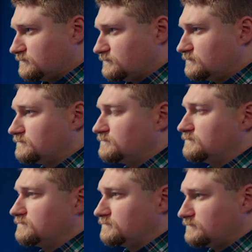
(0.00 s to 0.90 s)

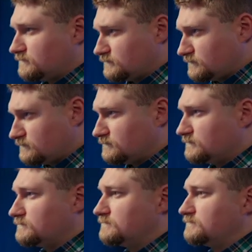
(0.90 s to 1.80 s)

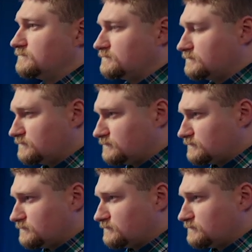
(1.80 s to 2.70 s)

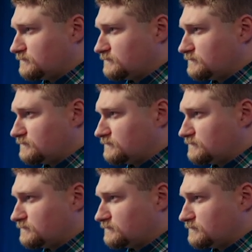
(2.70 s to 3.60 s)

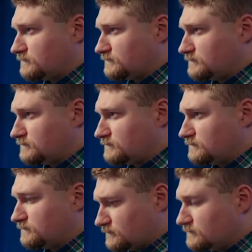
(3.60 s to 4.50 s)

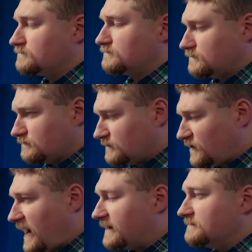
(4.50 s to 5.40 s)

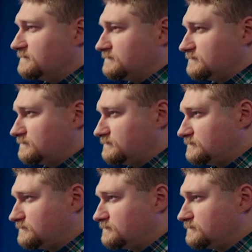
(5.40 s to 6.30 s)

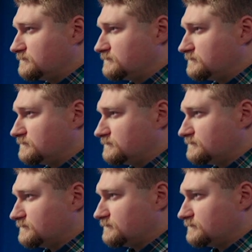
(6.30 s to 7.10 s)
The person shown says nothing.